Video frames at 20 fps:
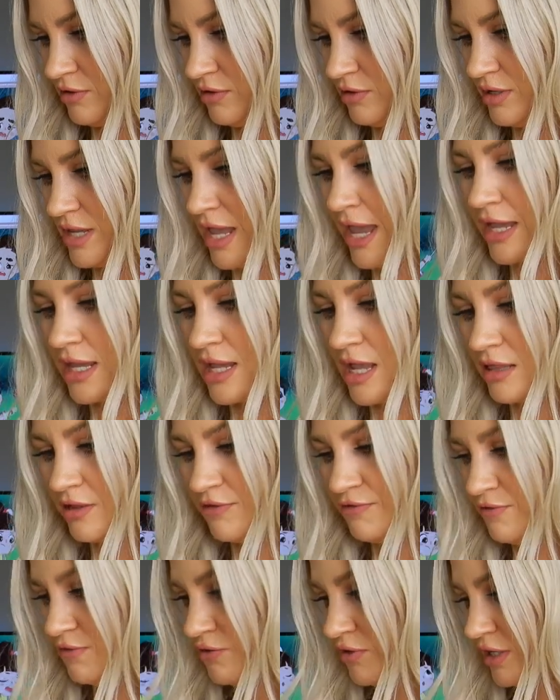yeah,
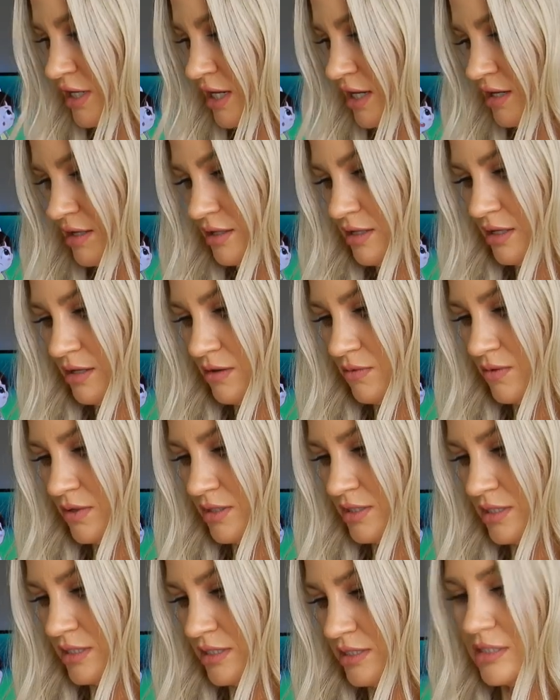California, I think it was.